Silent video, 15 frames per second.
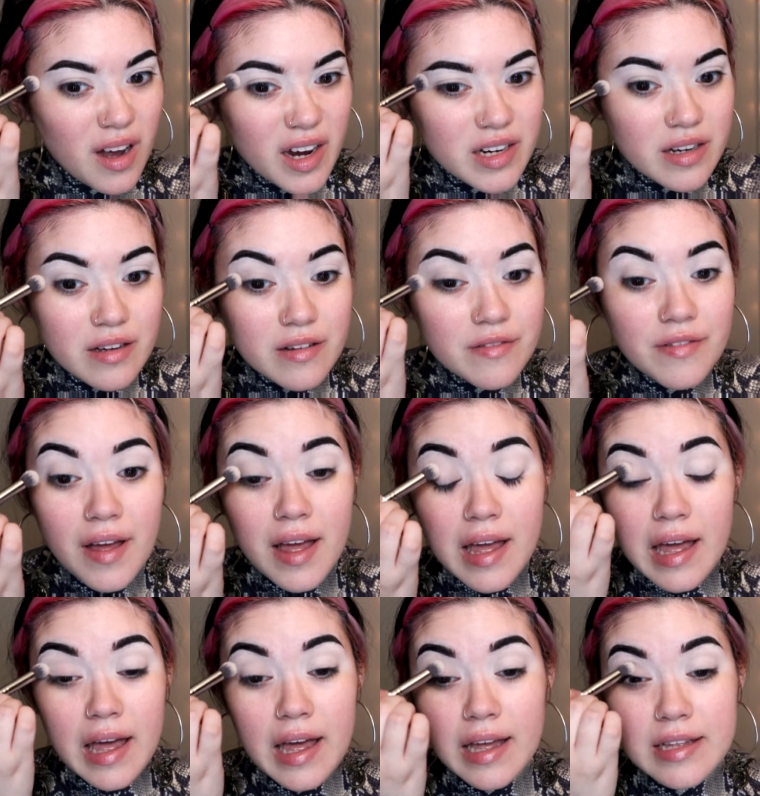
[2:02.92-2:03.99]
kind of
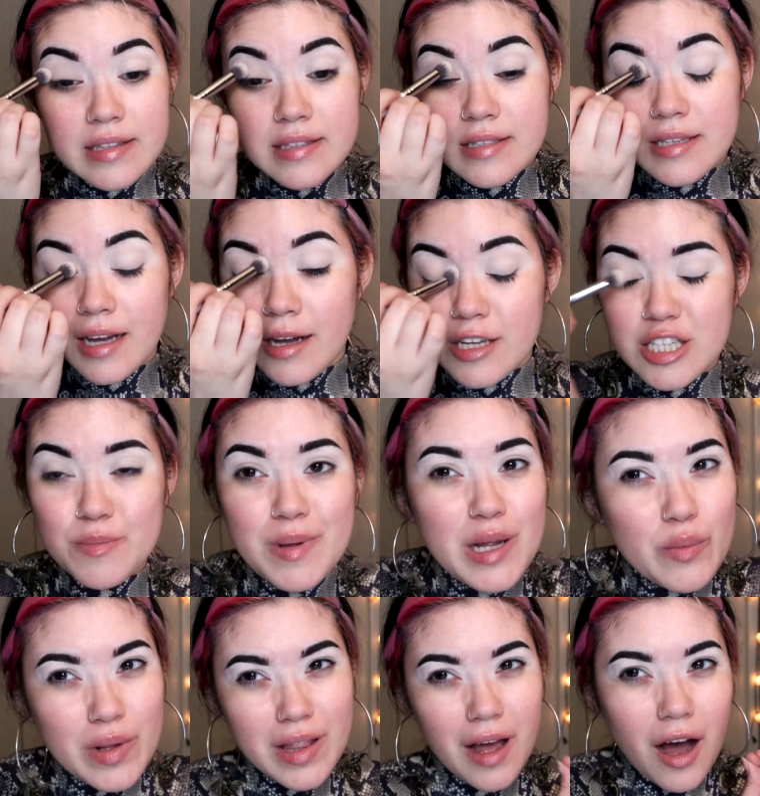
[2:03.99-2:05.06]
and just
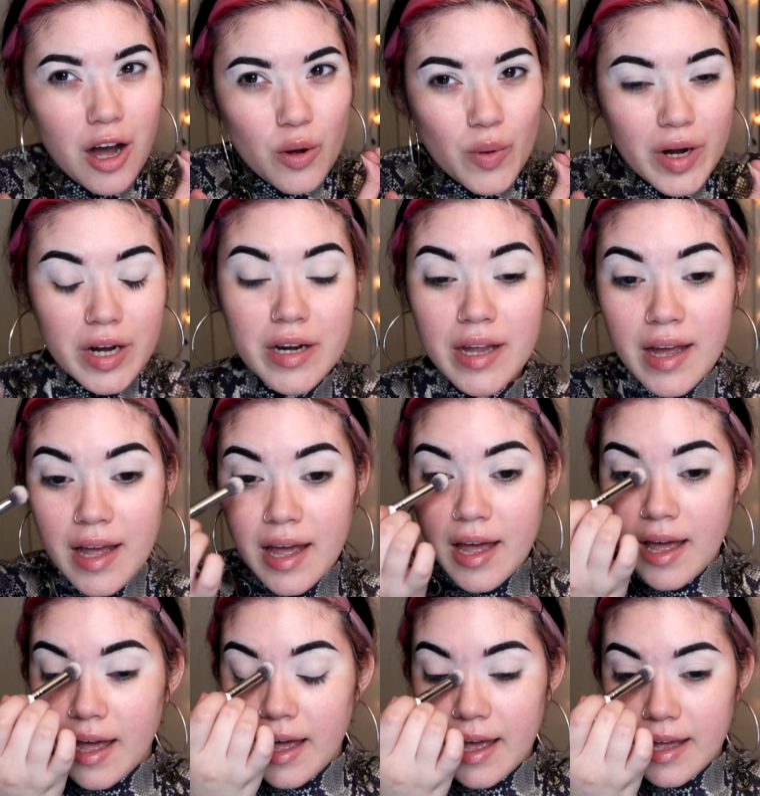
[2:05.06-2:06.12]
being really awkward,
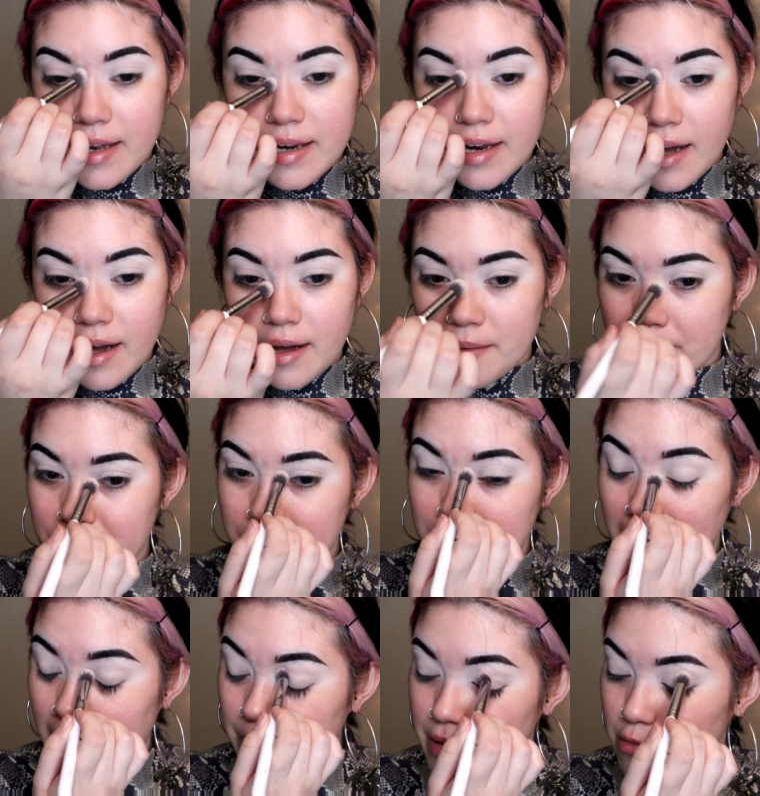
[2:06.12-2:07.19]
and
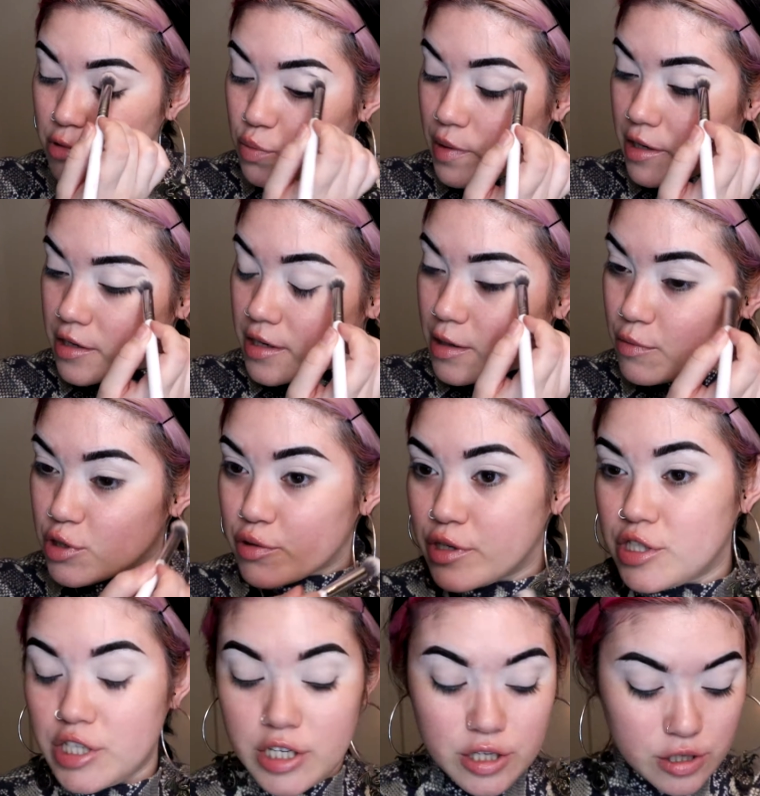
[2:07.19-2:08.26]
yeah, it was weird. It was
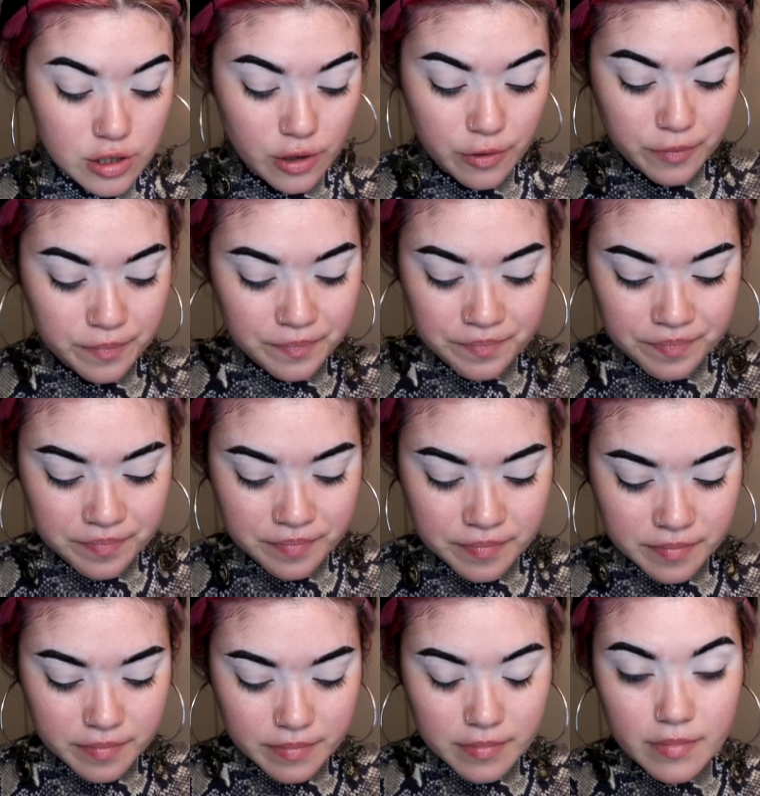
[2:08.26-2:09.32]
cringy. So
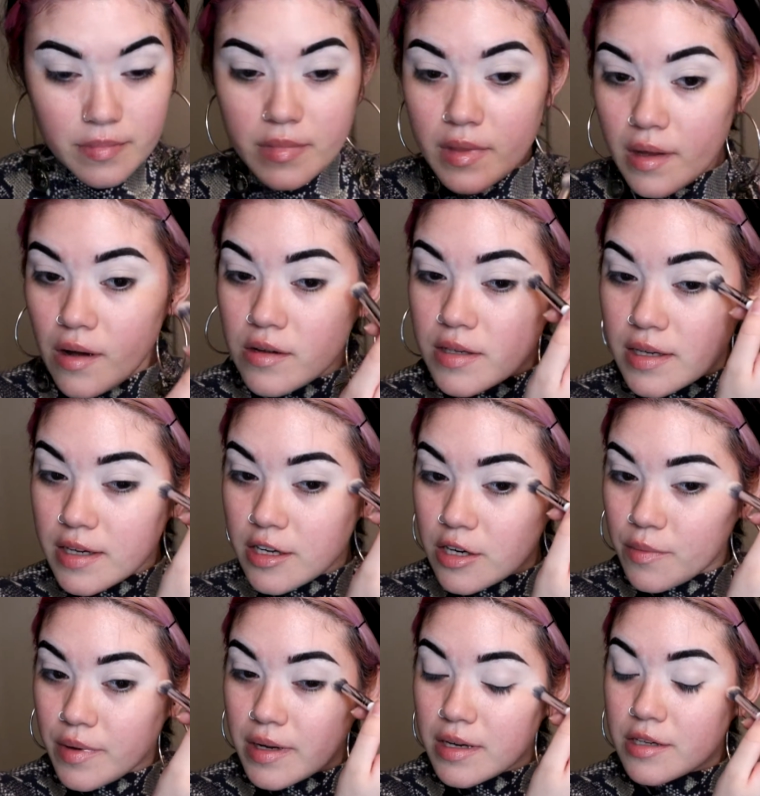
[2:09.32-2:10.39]
I was like, you know
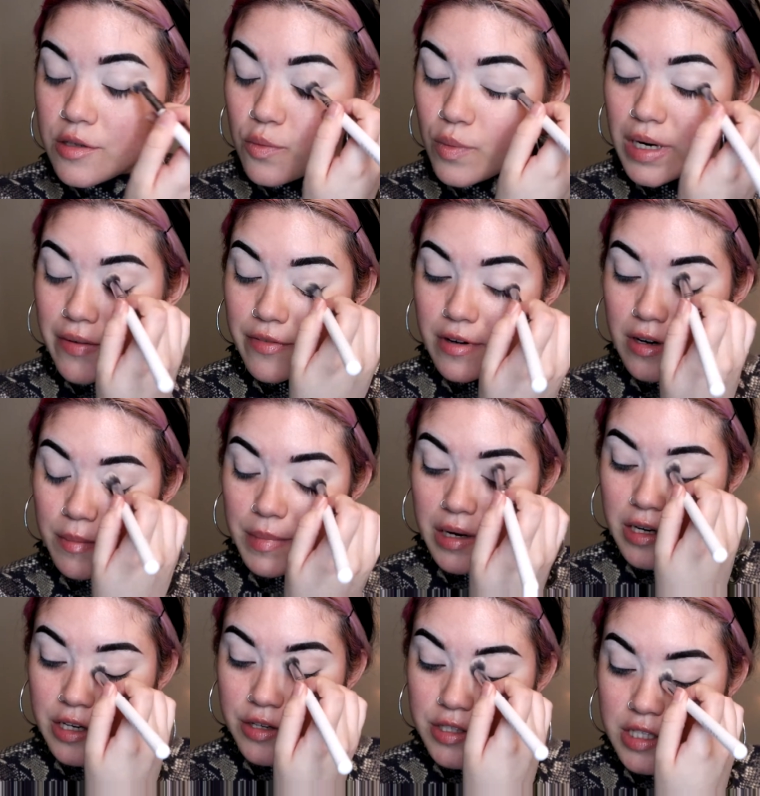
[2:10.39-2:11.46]
what? Whatever. I'm not
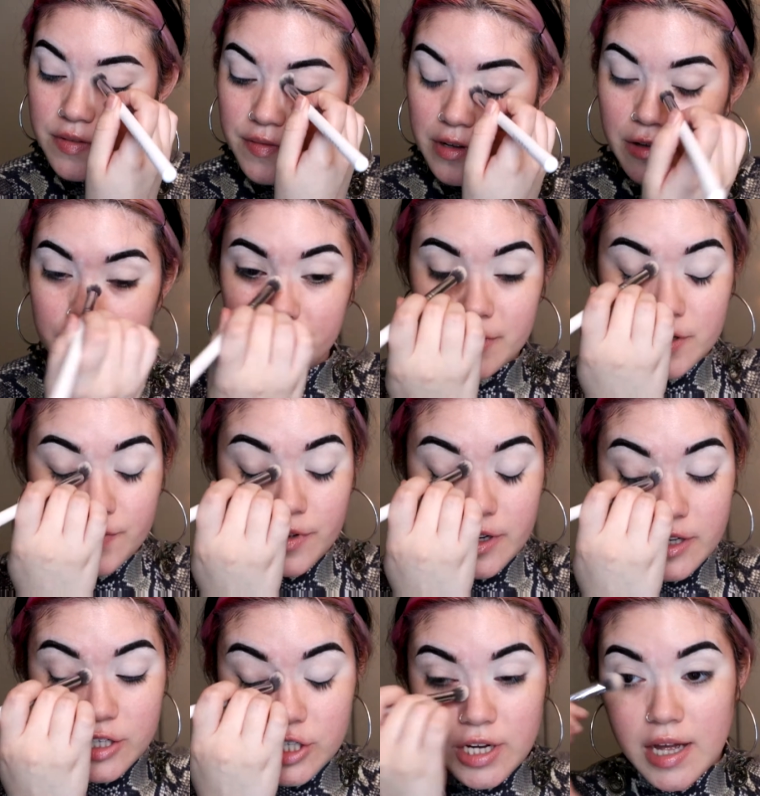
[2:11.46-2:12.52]
gonna use this
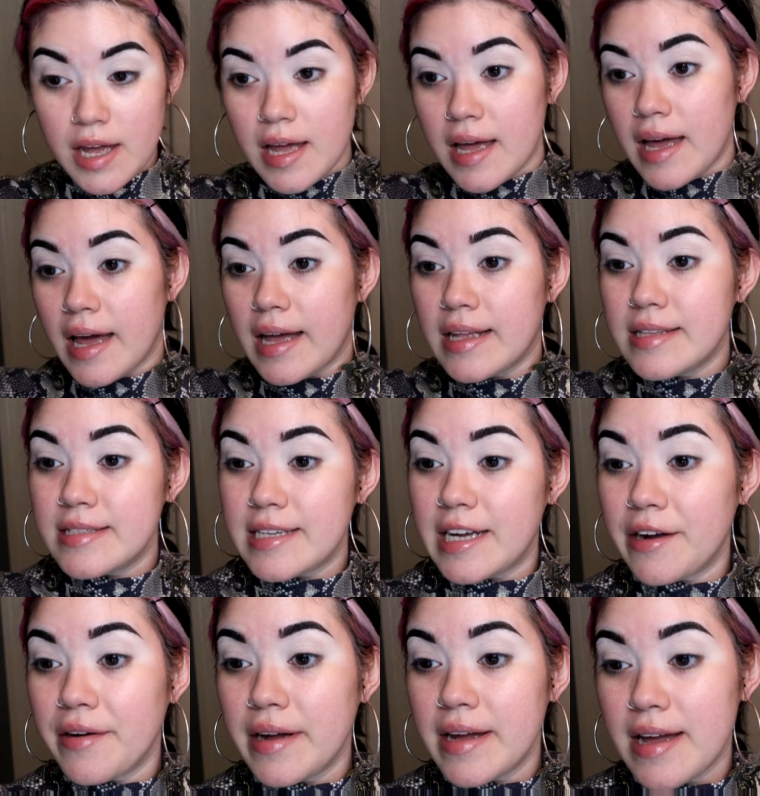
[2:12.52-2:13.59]
footage. And
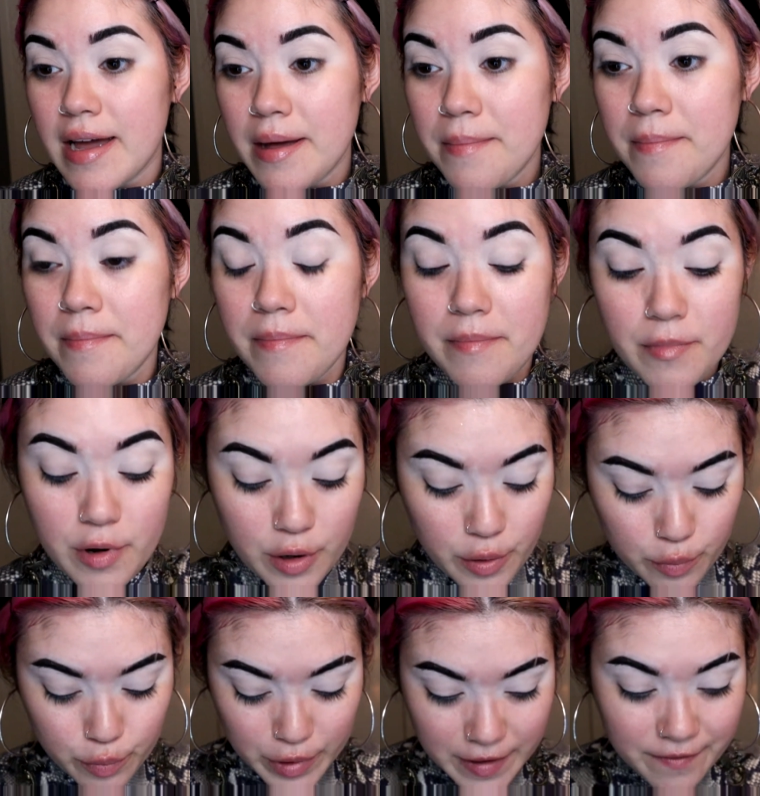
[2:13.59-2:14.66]
here I am
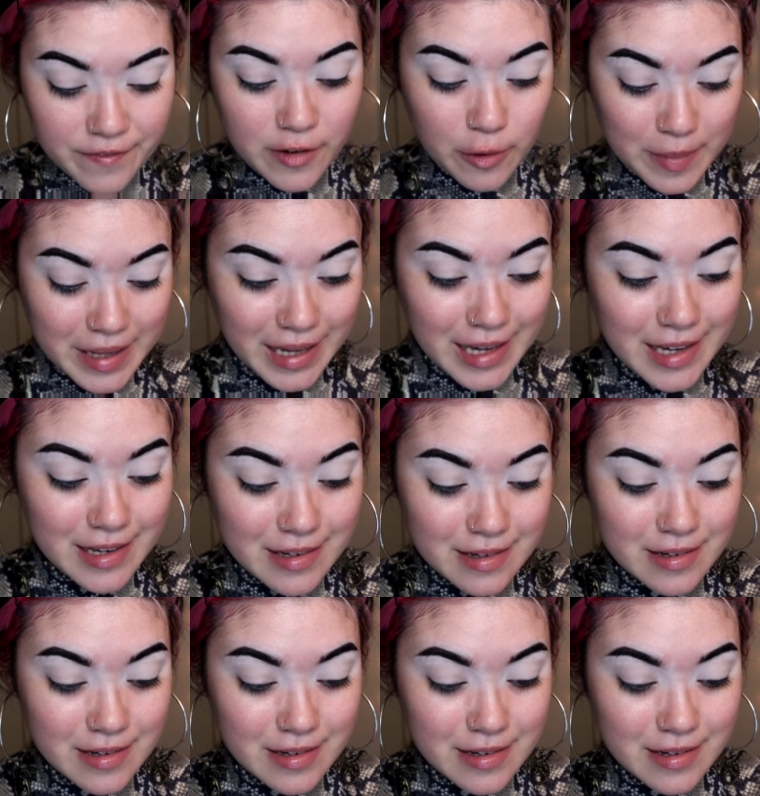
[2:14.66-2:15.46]
refilming it